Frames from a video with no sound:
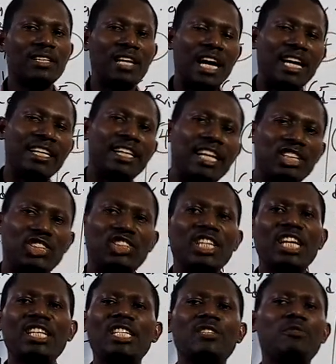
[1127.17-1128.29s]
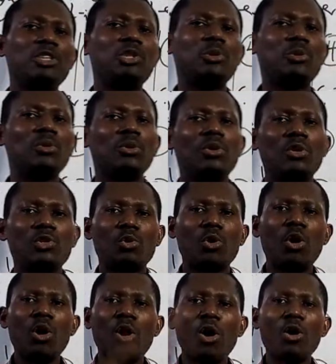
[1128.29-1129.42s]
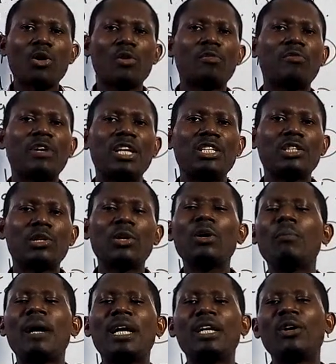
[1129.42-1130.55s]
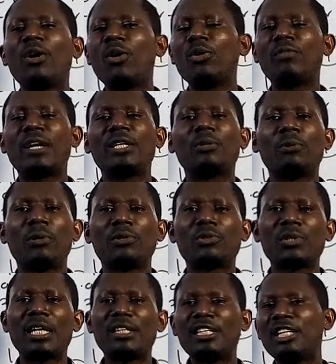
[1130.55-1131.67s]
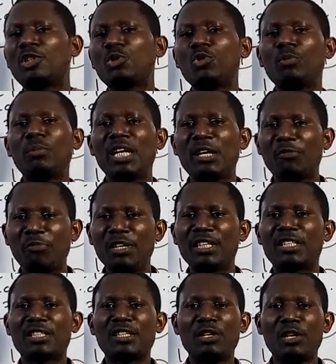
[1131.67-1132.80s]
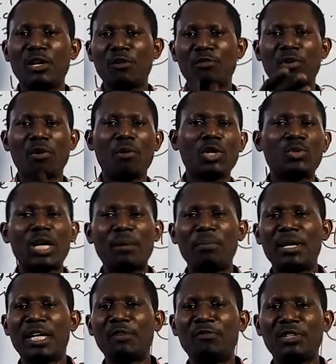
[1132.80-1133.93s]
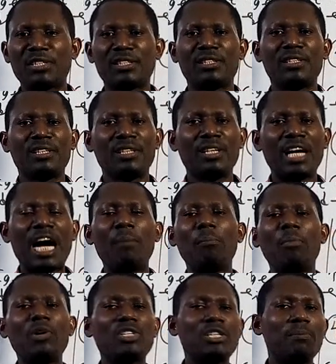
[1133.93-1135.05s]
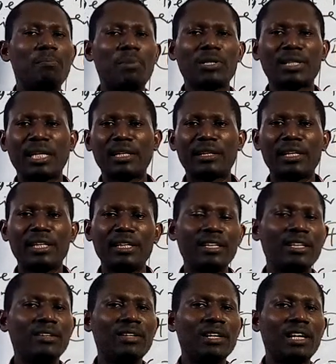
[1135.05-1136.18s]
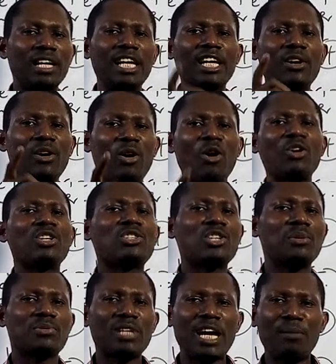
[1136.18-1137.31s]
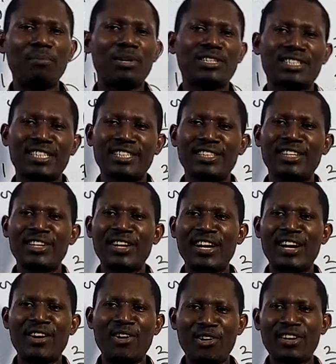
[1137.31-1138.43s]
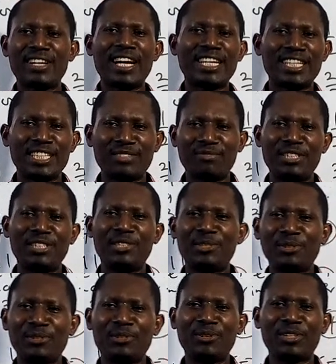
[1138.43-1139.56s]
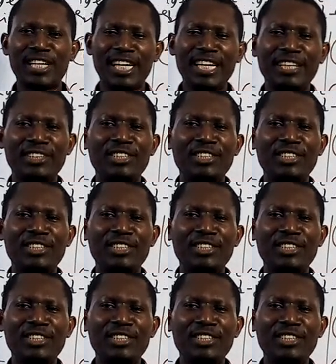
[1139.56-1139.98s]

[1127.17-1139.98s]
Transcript: And then share this video to all your friends globally, all over the world, so that they too will benefit from what you are benefiting. And most importantly, click on the subscribe button under this video. Okay?